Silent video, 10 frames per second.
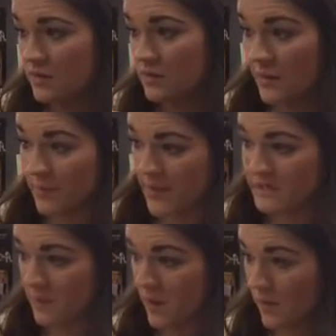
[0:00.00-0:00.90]
That
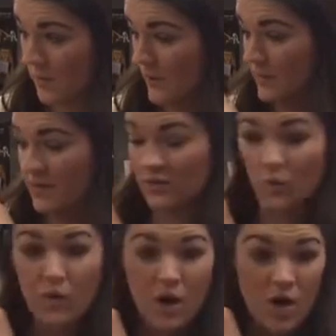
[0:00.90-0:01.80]
baseball might be in the
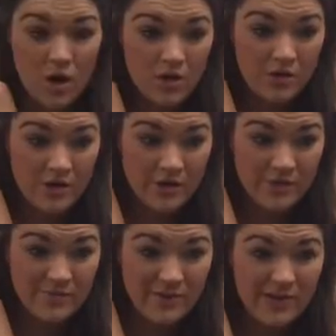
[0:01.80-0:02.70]
wall here in
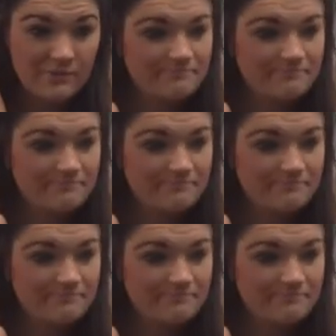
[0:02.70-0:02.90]
a minute.